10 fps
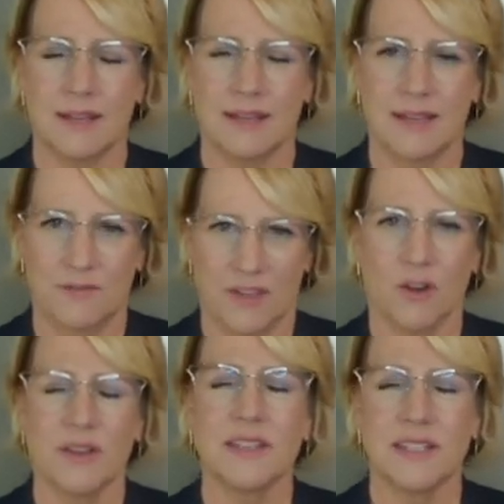if
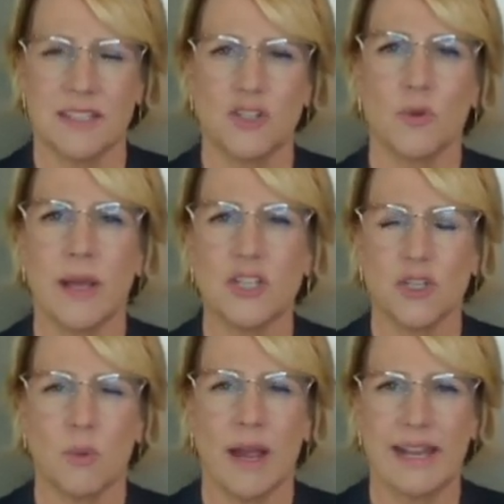they're in this
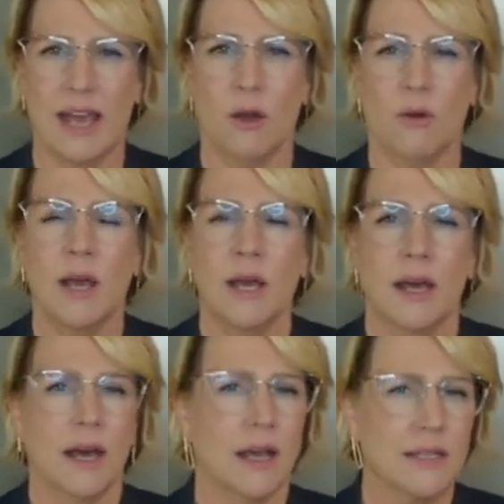situation right now,
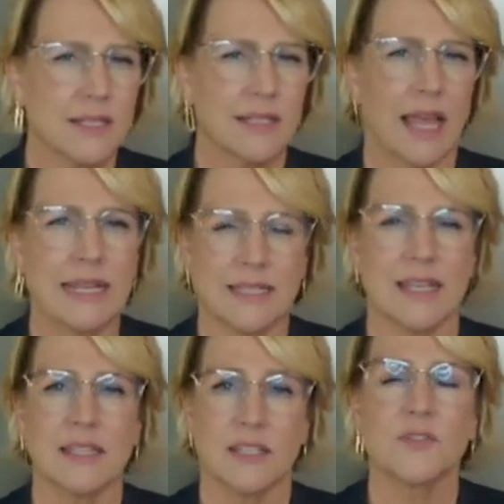a slight
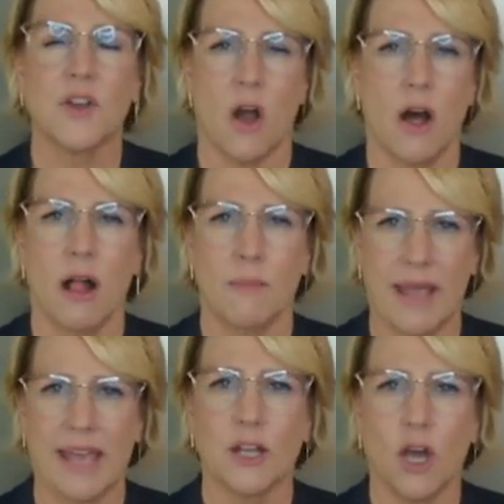sense of
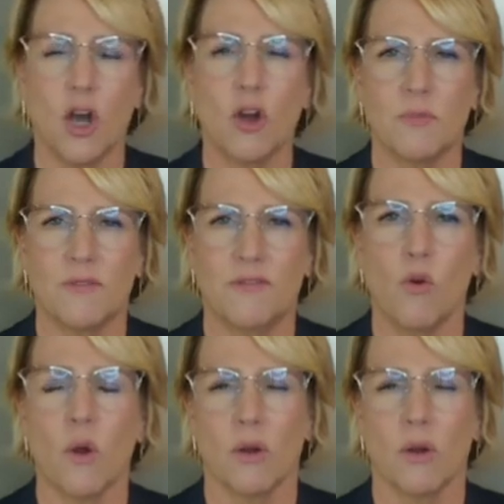calm and hope for